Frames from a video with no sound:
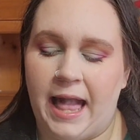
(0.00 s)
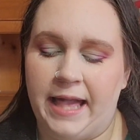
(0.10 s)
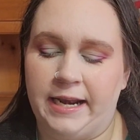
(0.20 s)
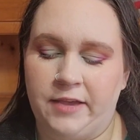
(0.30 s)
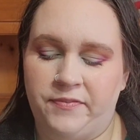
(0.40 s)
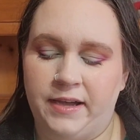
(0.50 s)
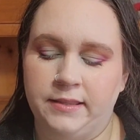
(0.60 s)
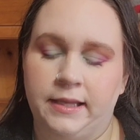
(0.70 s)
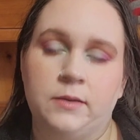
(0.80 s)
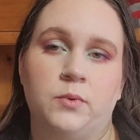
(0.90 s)
And I
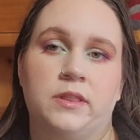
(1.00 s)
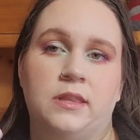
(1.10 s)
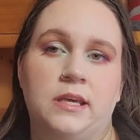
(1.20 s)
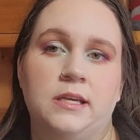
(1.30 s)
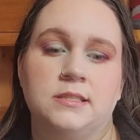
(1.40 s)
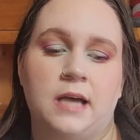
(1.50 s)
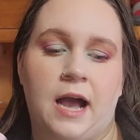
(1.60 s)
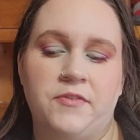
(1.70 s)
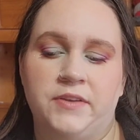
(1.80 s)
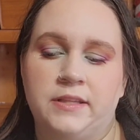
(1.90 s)
find like with these,
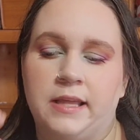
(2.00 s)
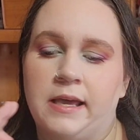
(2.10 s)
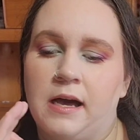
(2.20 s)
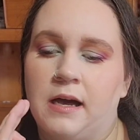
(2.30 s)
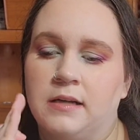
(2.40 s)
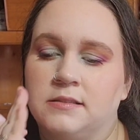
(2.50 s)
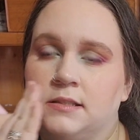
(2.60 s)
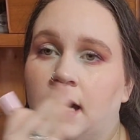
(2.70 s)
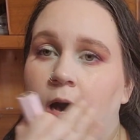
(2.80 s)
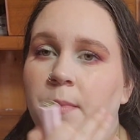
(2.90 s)
I feel like they
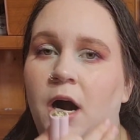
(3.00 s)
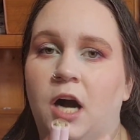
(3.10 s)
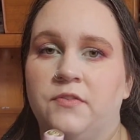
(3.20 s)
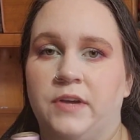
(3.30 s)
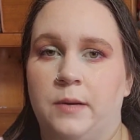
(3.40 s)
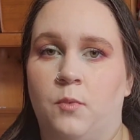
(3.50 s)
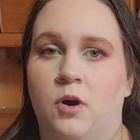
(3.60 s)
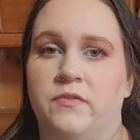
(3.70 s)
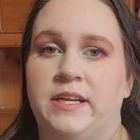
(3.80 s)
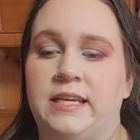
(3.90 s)
come off in a
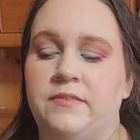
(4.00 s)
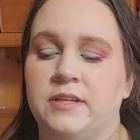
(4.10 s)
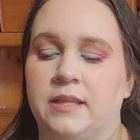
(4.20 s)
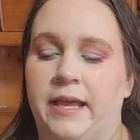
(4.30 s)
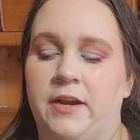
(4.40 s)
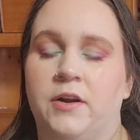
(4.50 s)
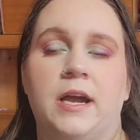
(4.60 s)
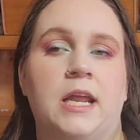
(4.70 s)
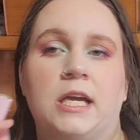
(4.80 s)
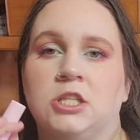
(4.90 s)
more of an even layer
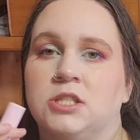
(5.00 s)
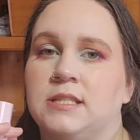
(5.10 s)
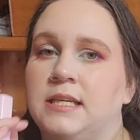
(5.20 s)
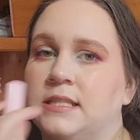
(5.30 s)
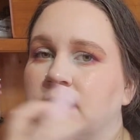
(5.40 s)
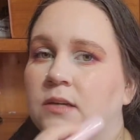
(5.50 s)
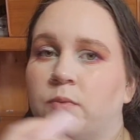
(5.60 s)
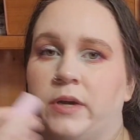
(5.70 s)
and I can just easily